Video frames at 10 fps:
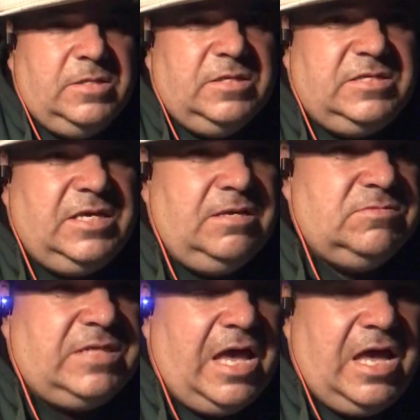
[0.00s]
the
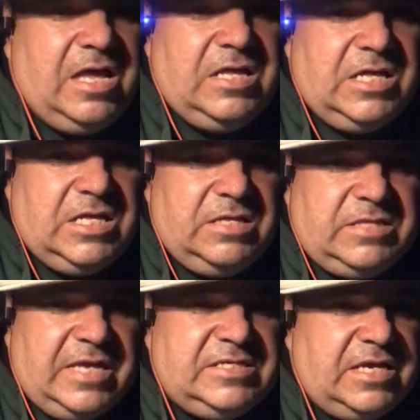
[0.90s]
teams that
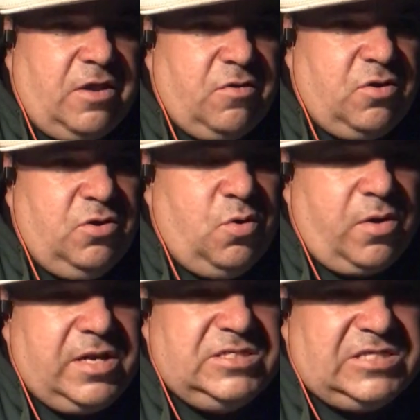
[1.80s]
they say are good
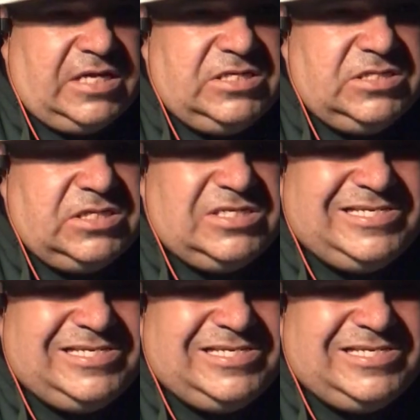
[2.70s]
organizations,